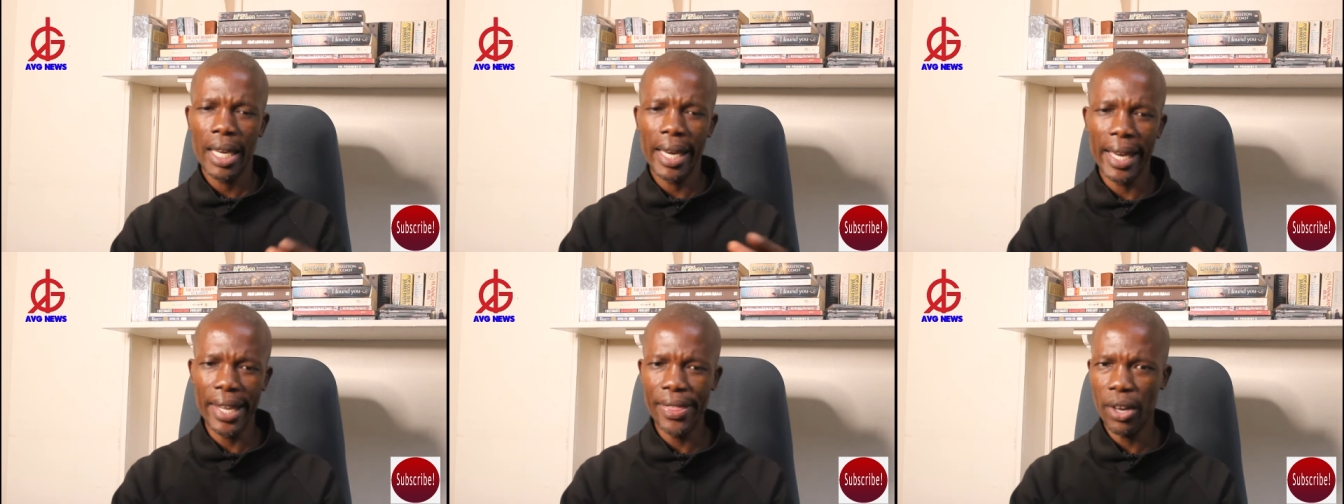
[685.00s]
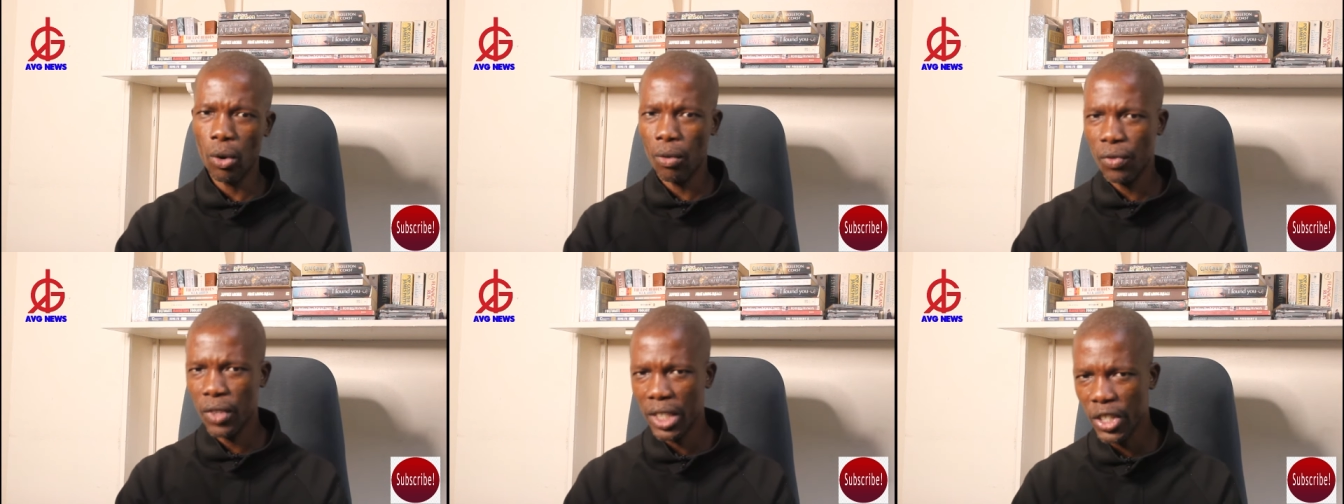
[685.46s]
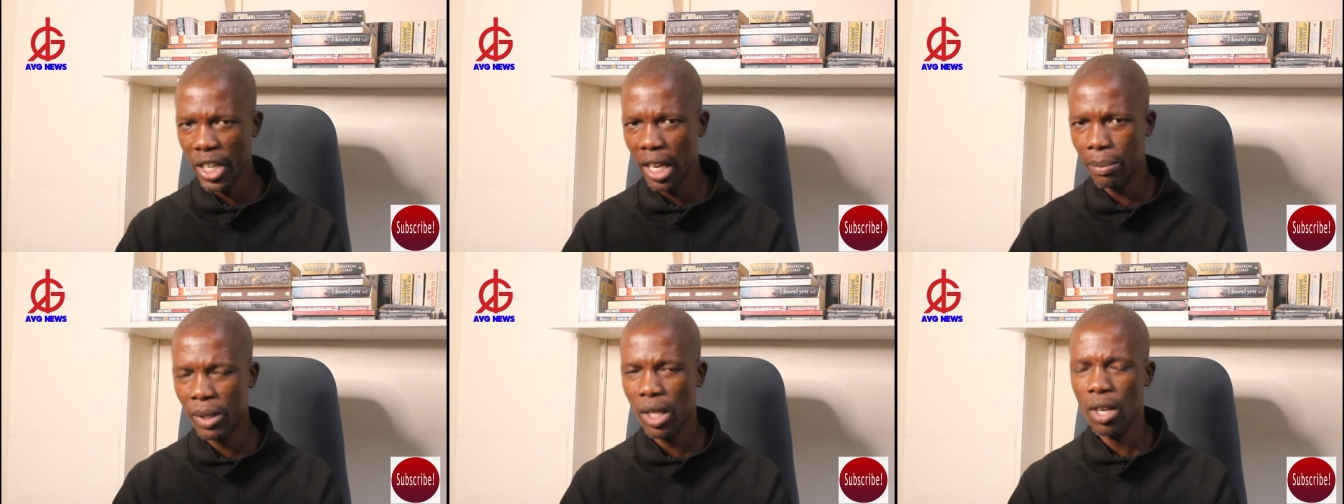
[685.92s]
either of the
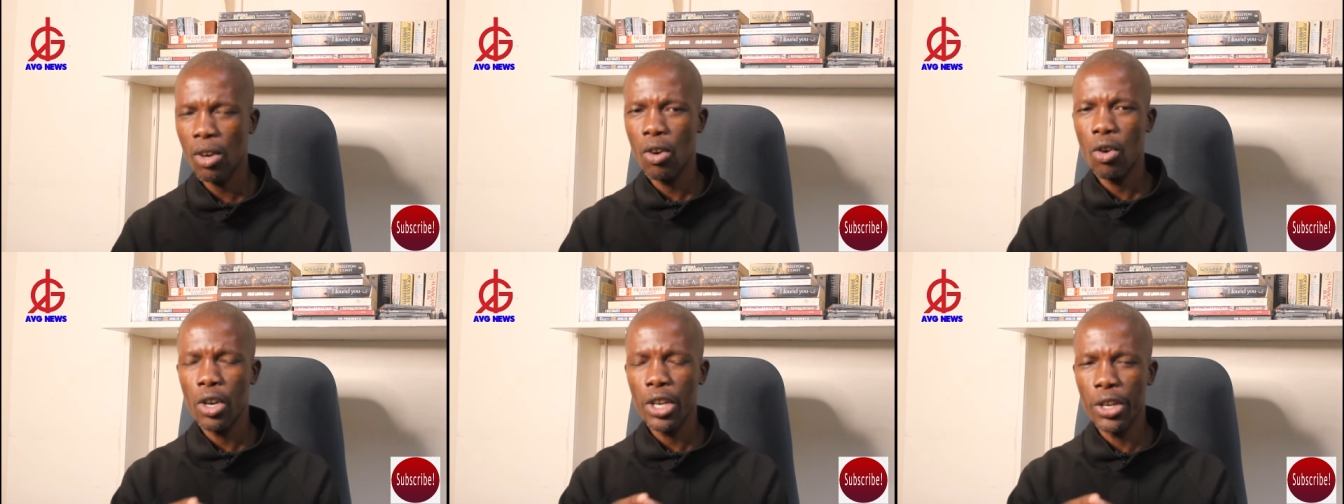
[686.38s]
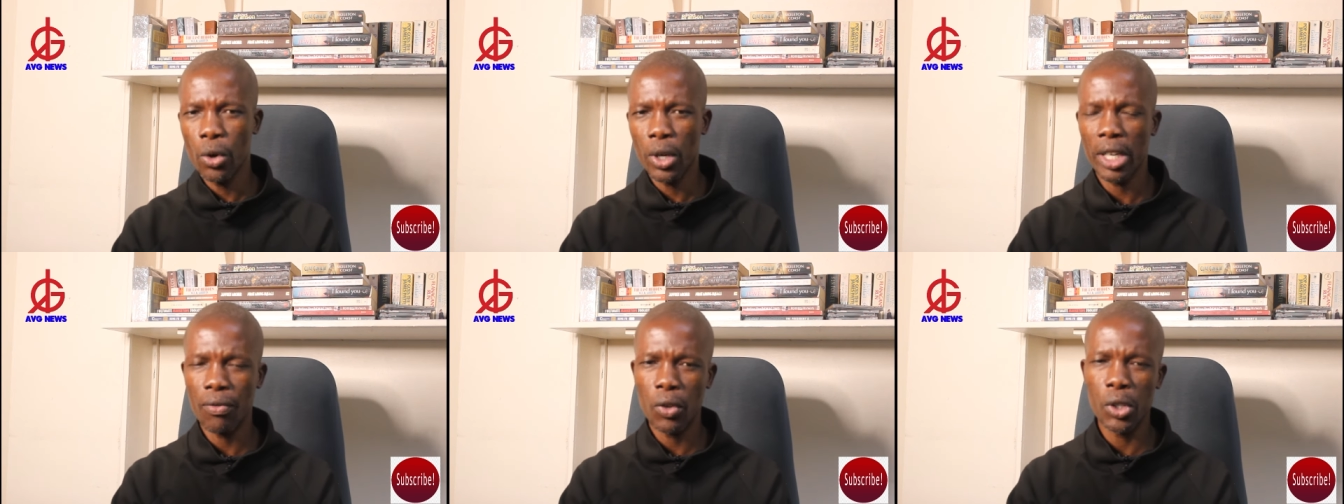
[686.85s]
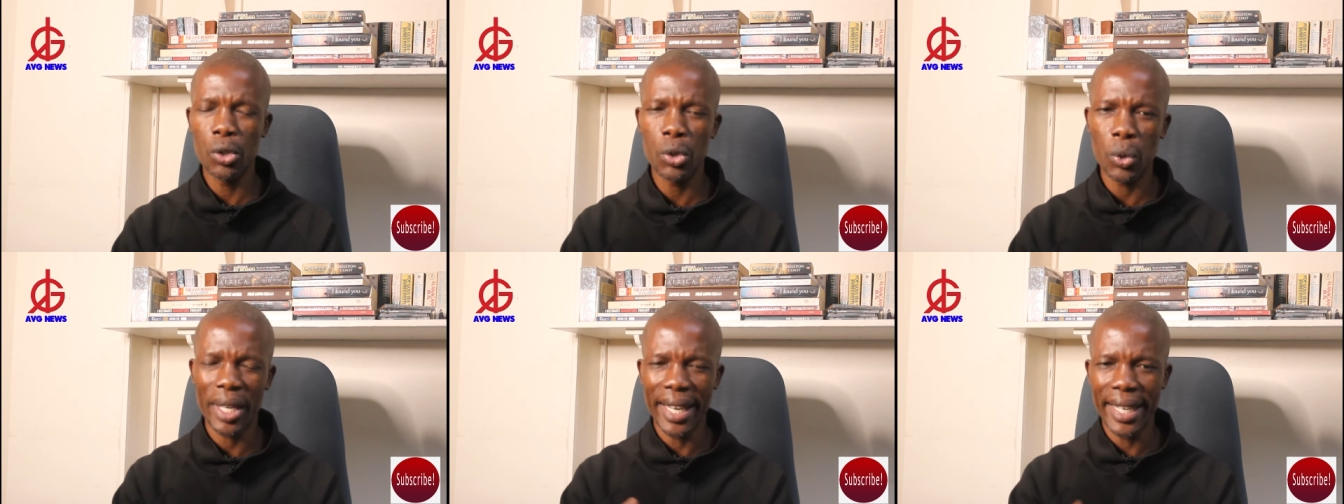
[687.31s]
tribes in order for you
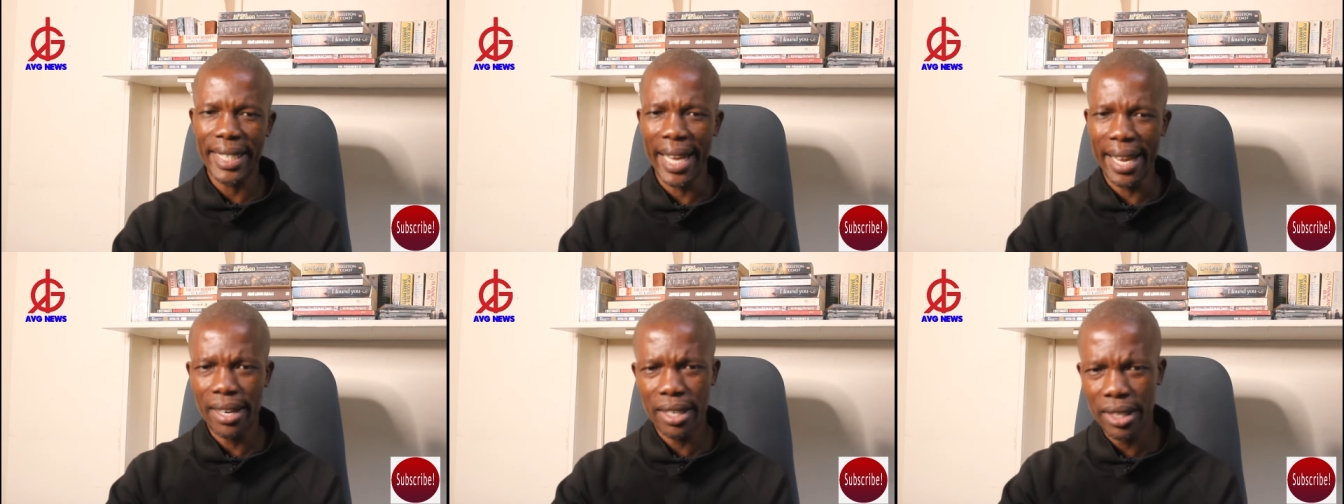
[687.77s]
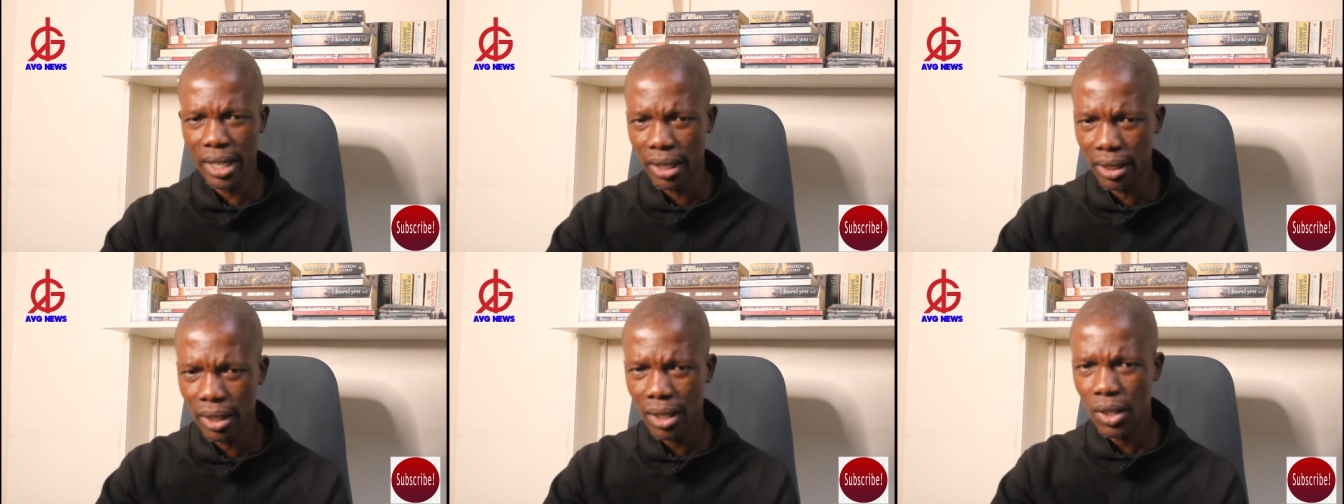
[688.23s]
to get anything.